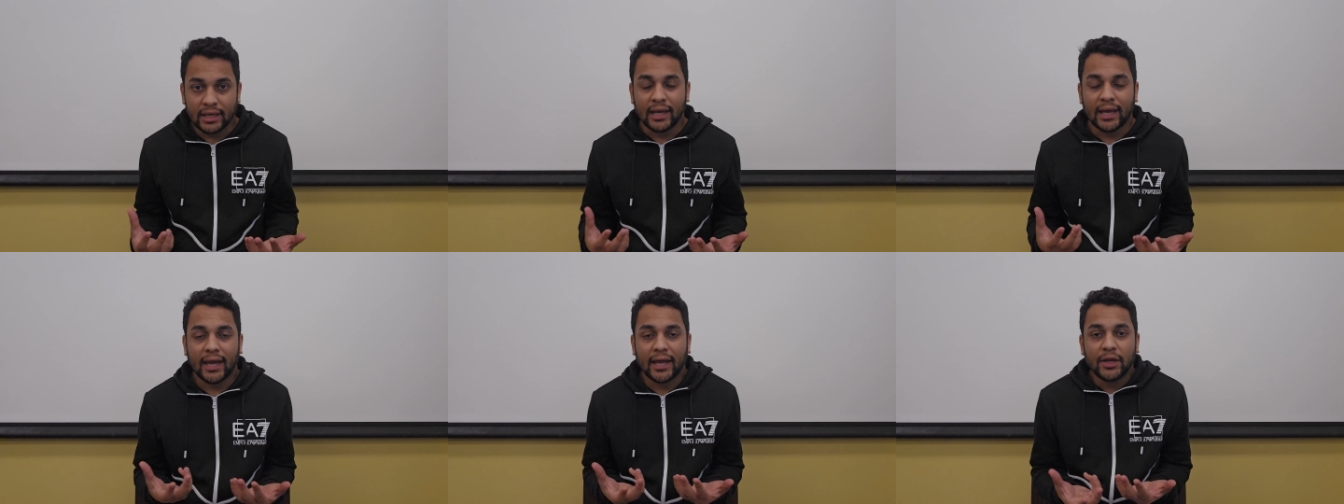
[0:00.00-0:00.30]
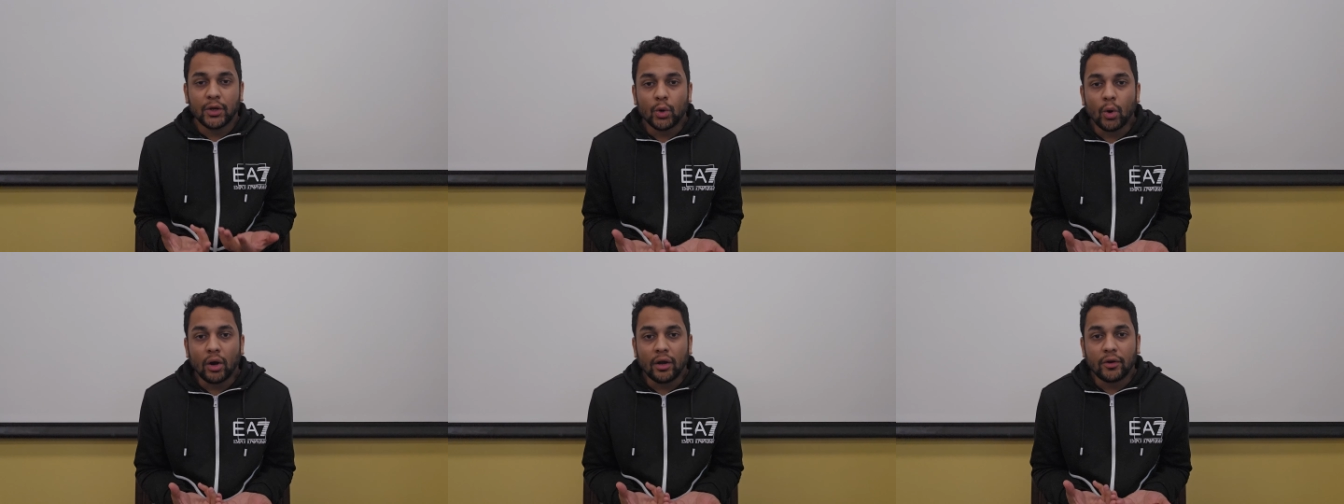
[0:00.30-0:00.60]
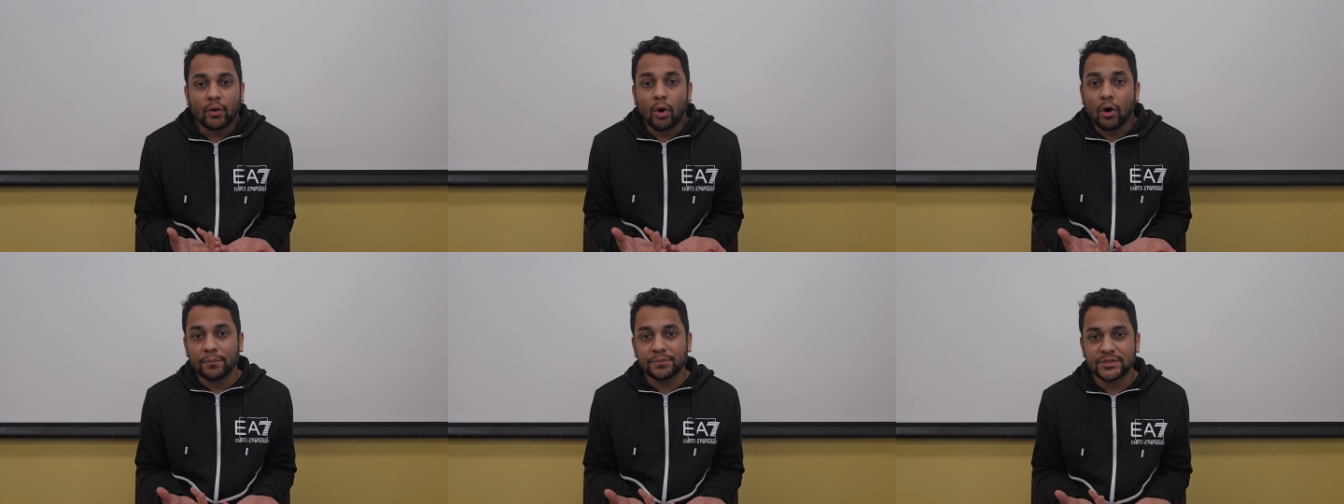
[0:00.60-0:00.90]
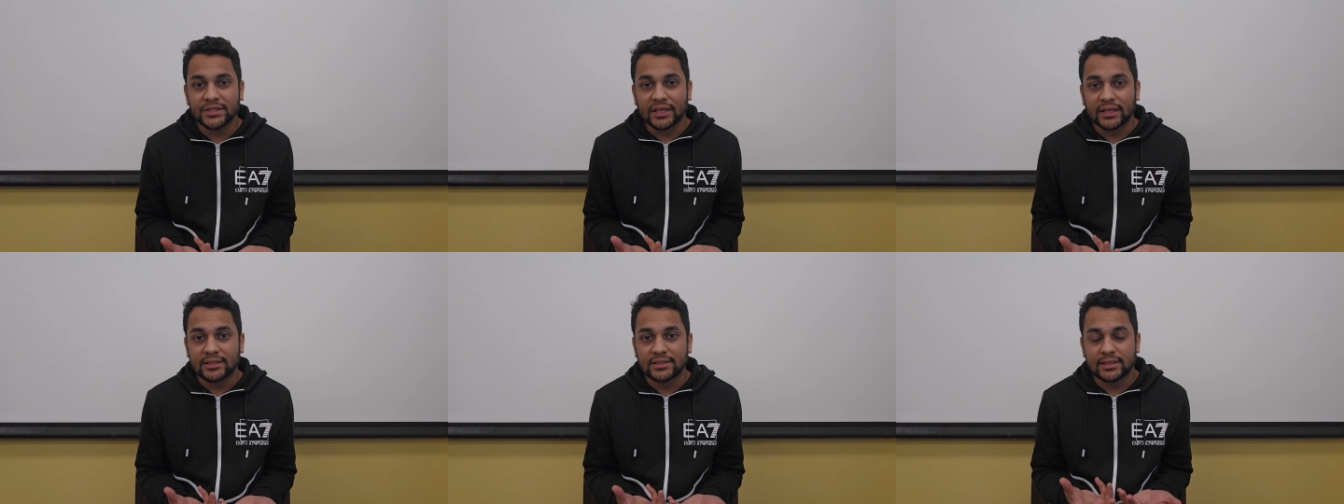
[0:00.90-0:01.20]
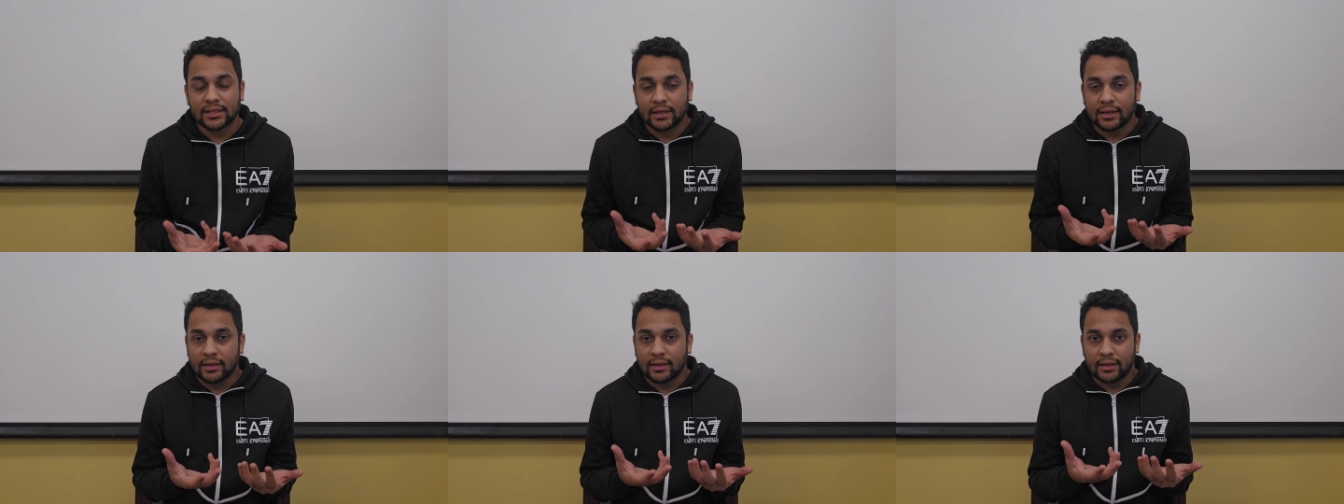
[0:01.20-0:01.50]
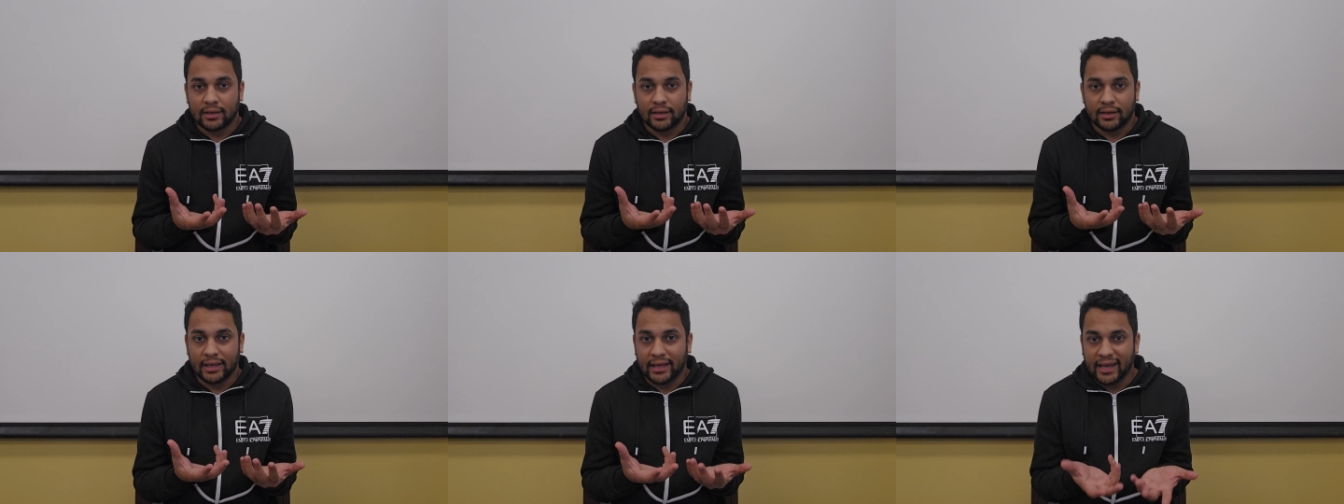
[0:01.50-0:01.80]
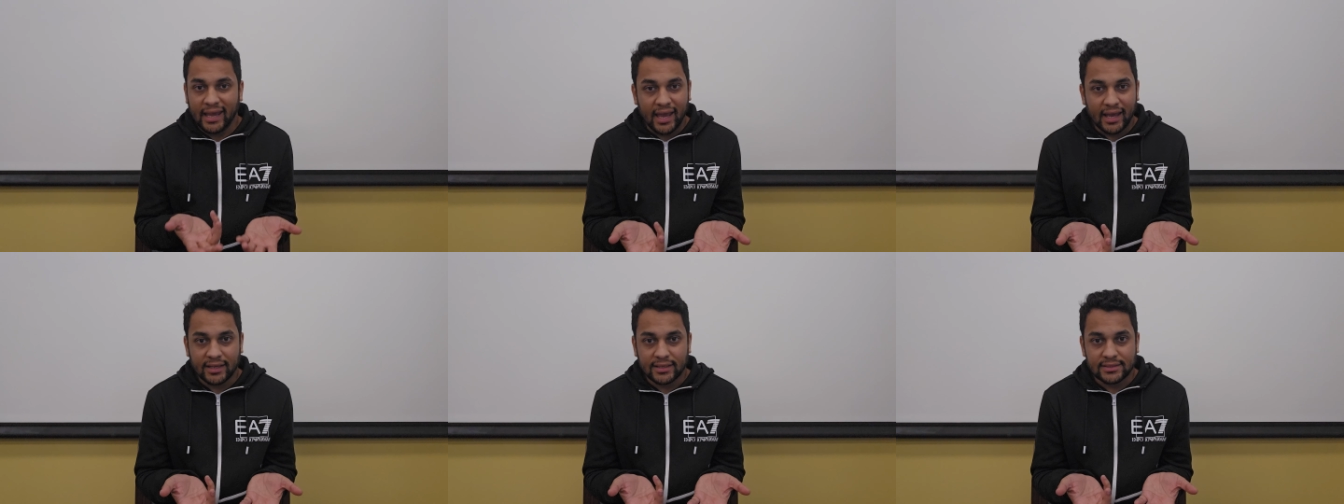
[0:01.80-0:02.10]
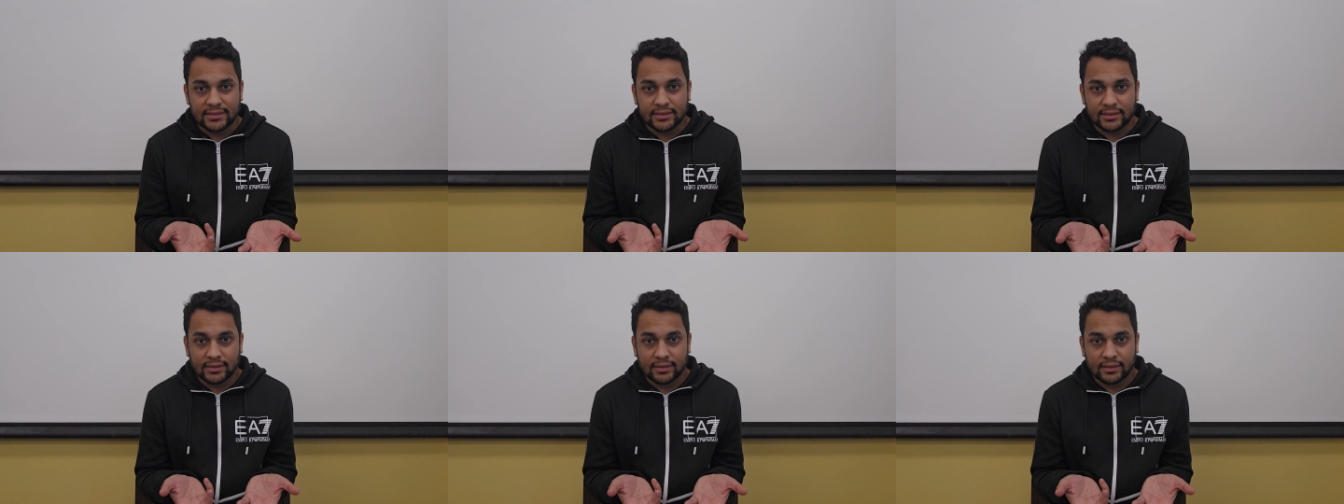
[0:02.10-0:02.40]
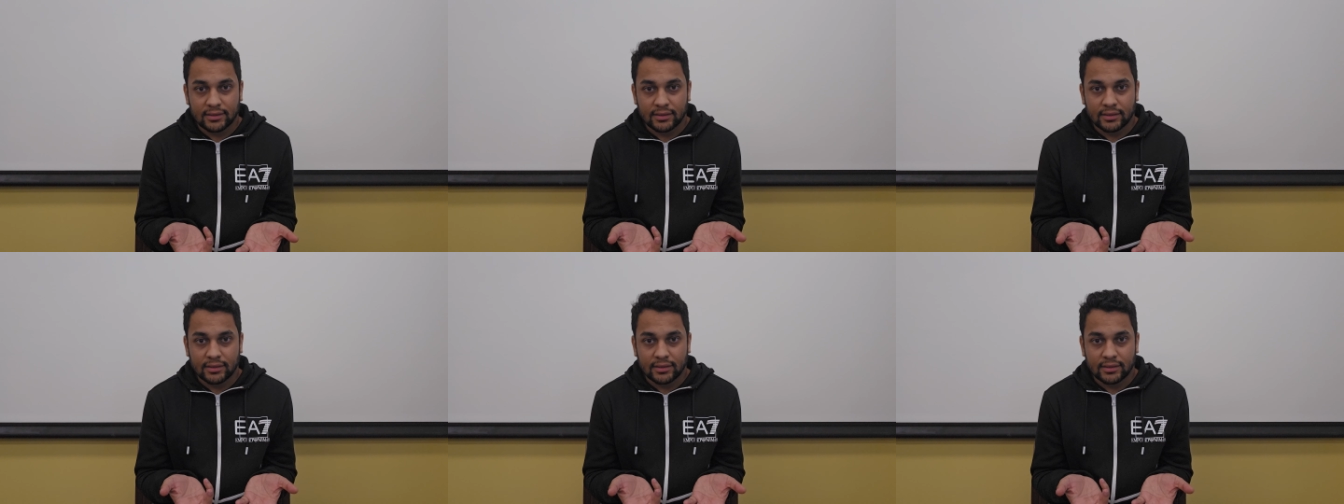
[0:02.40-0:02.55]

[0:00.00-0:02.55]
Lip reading: and not objects like eggs?